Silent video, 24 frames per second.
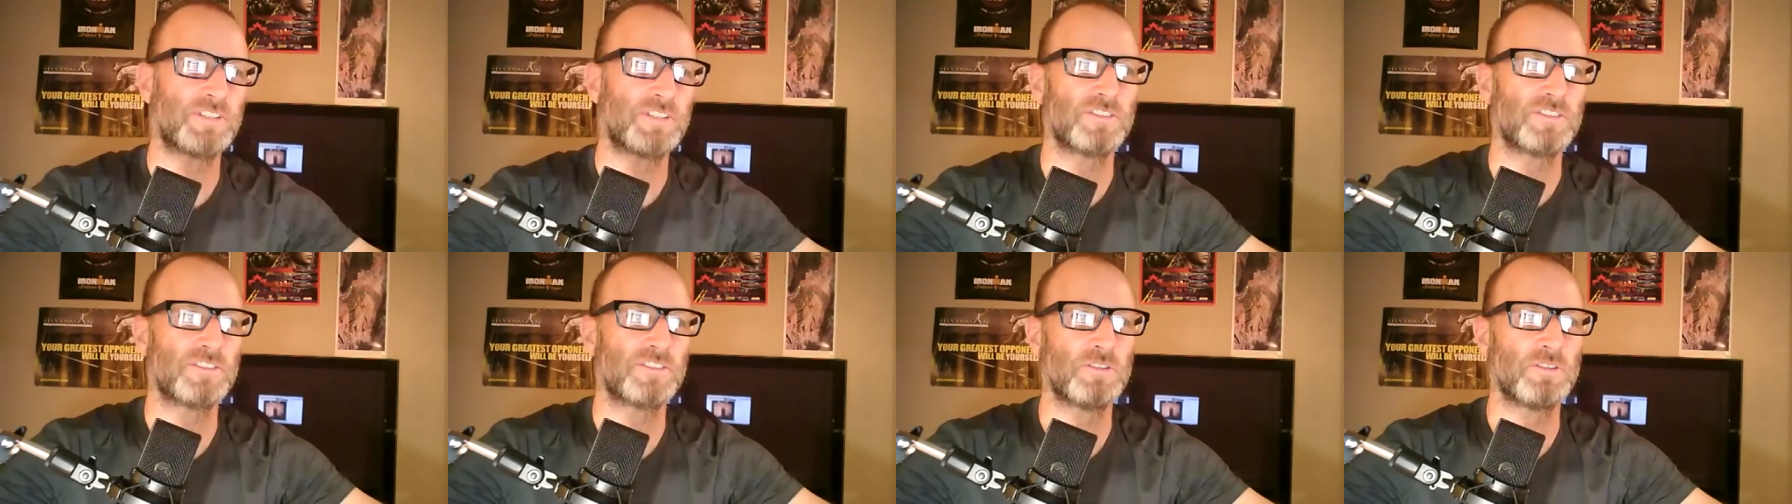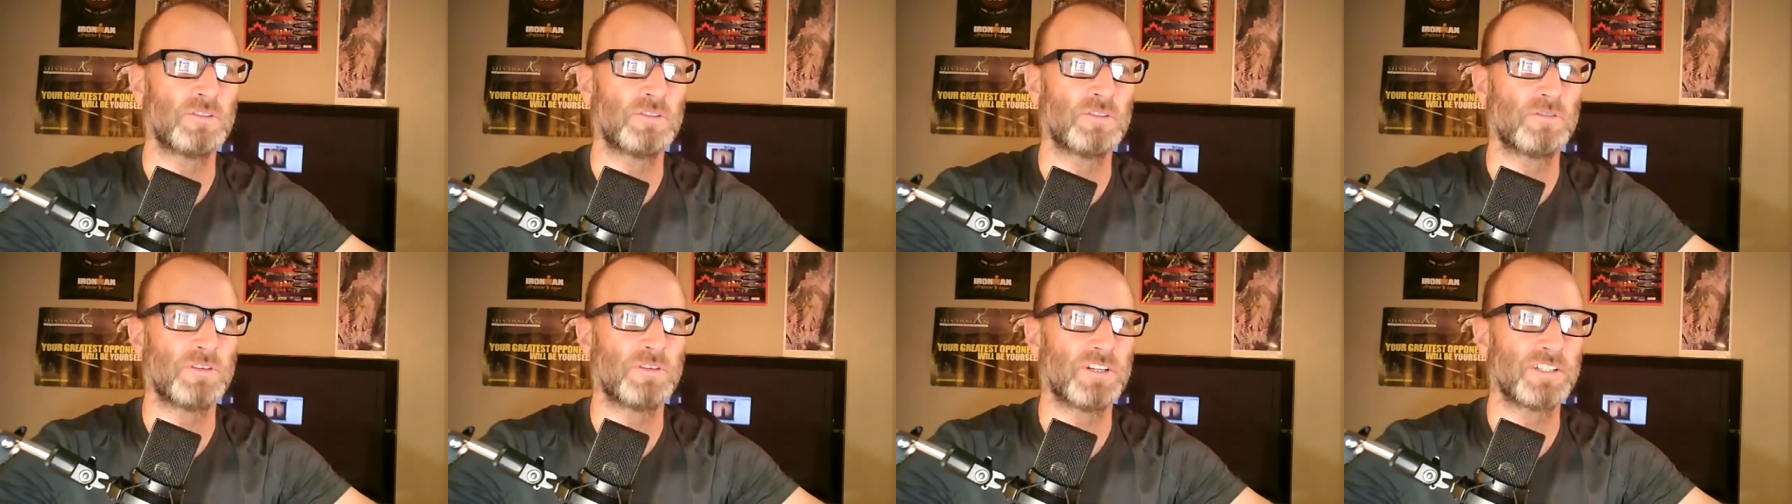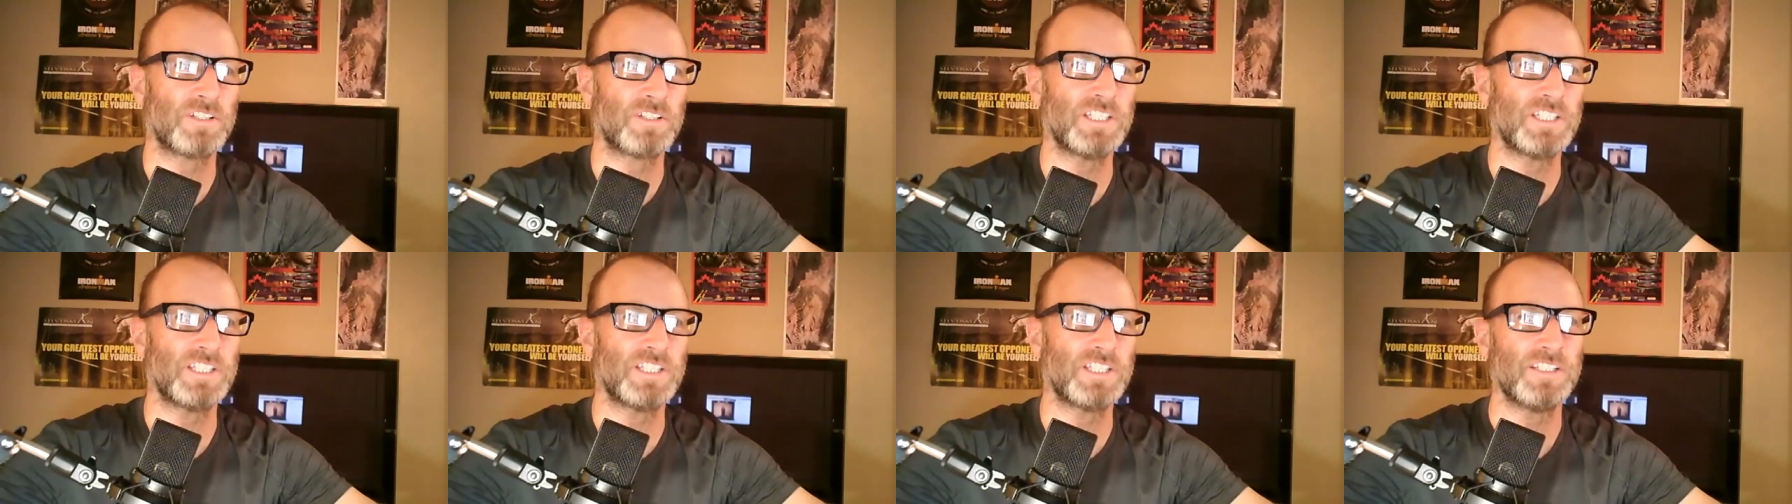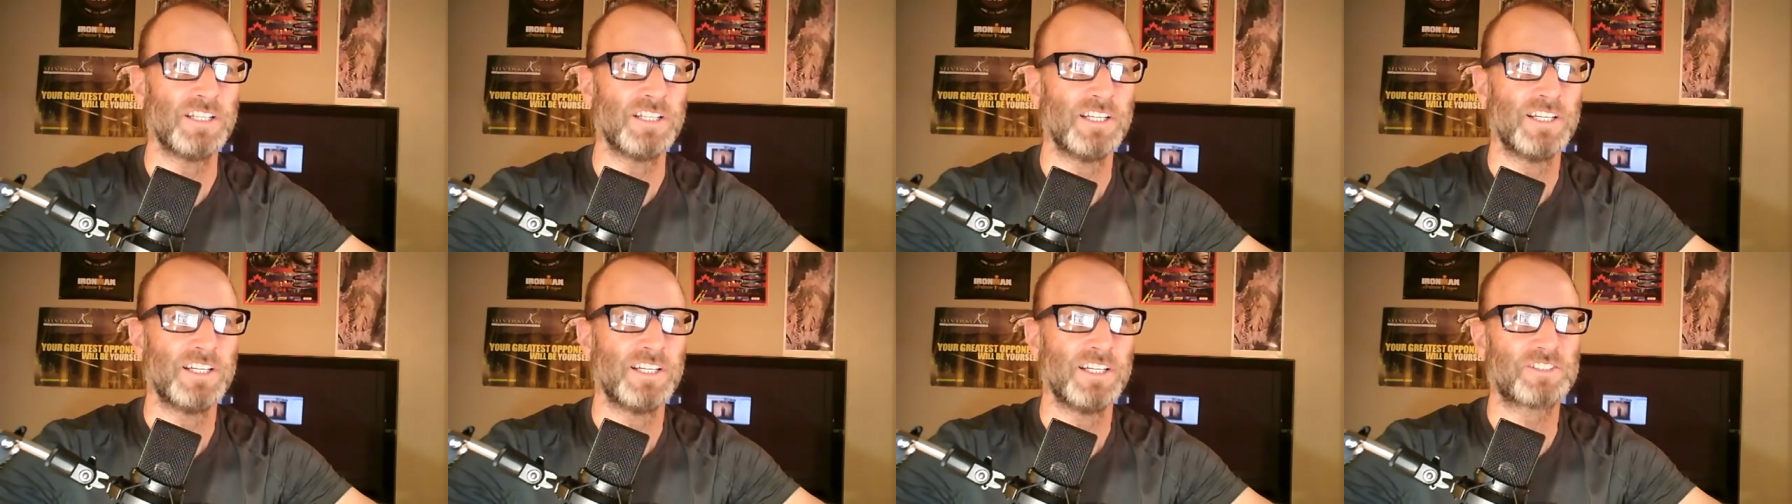to
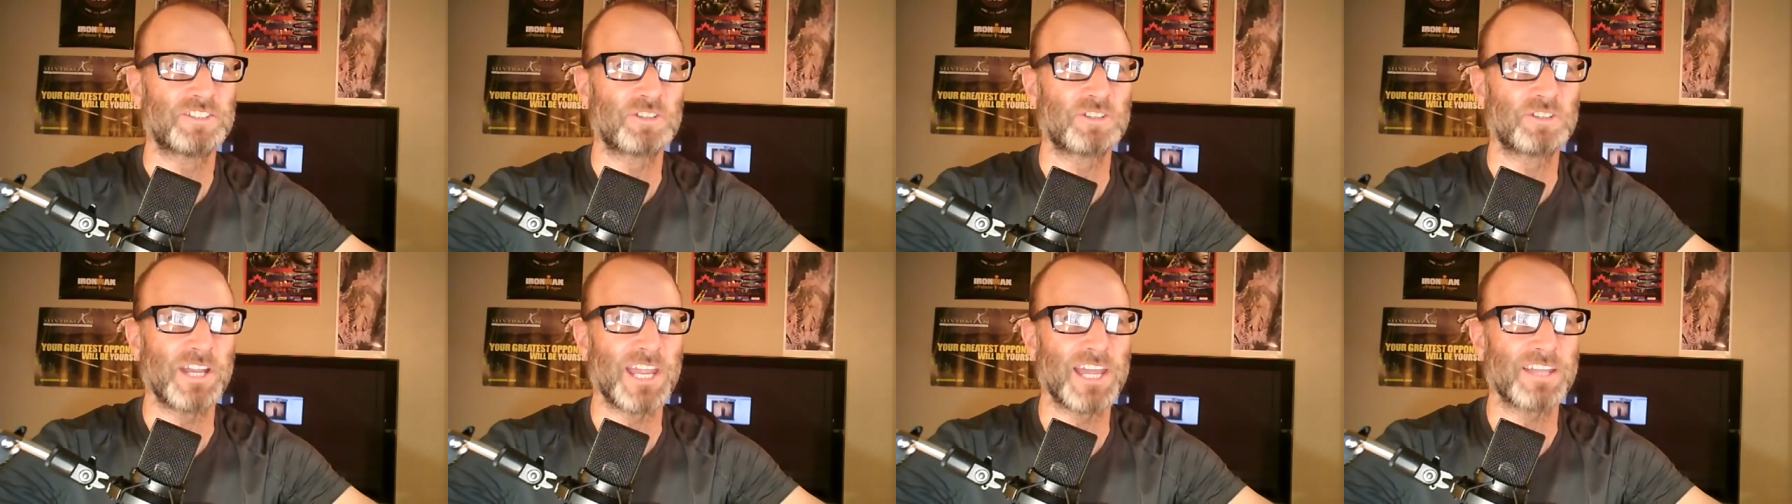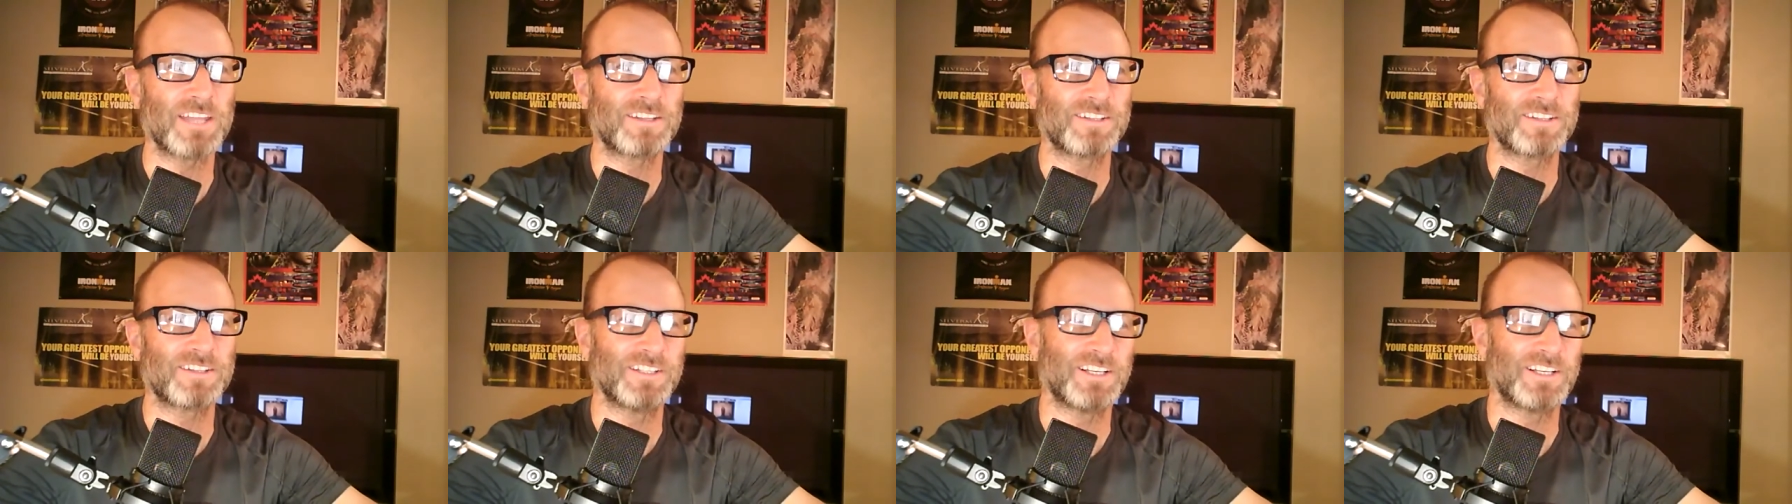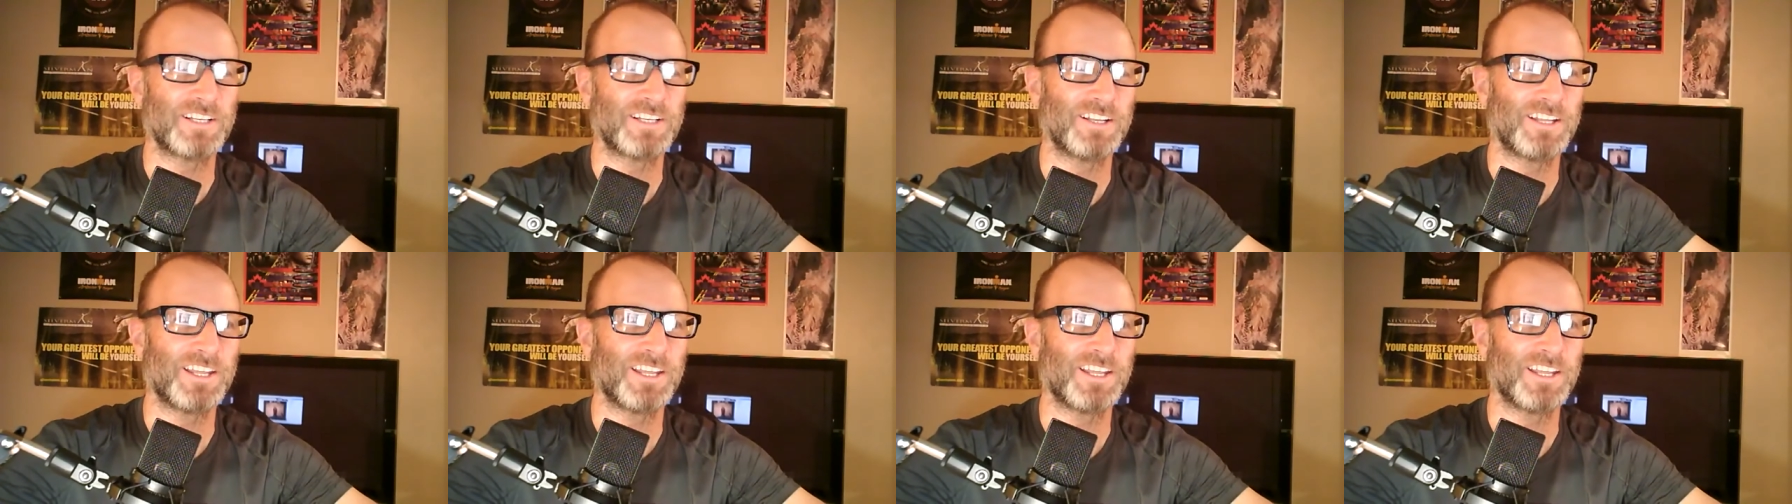elite triathlete,